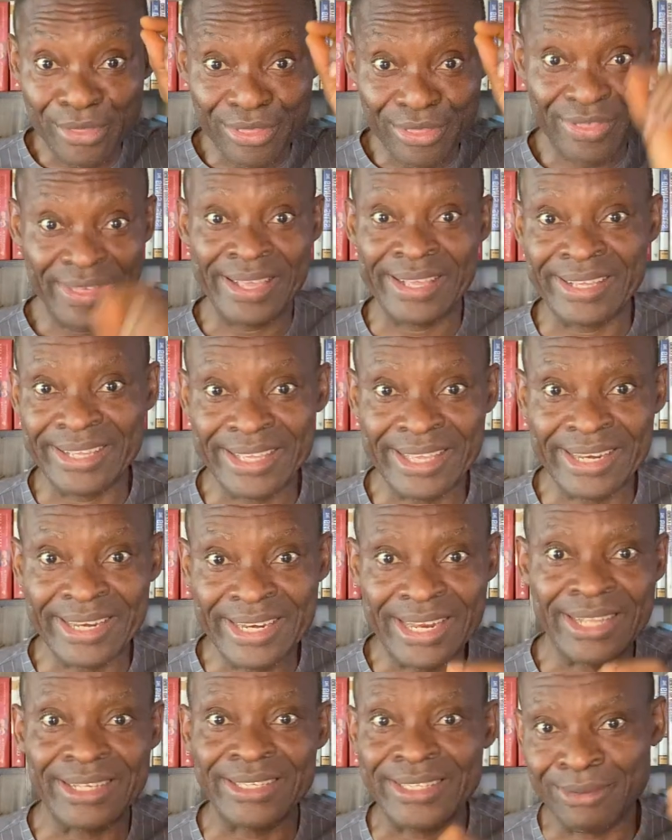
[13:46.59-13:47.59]
thing he
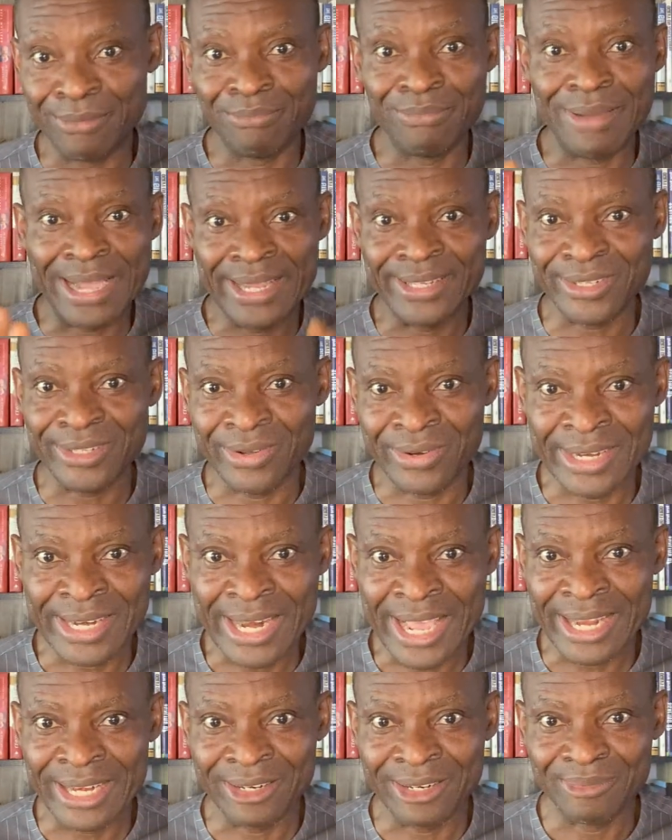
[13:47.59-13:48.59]
needs, he buys
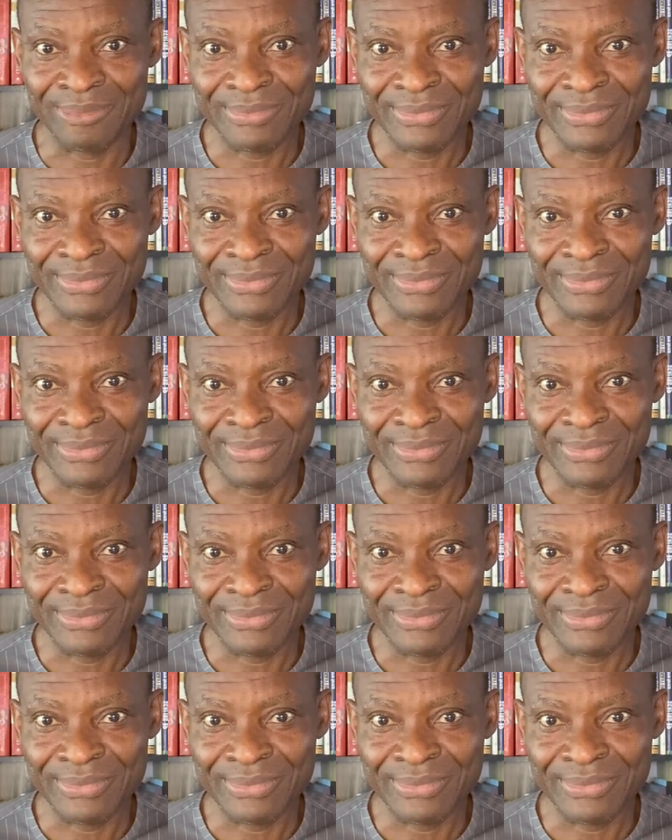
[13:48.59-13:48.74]
online.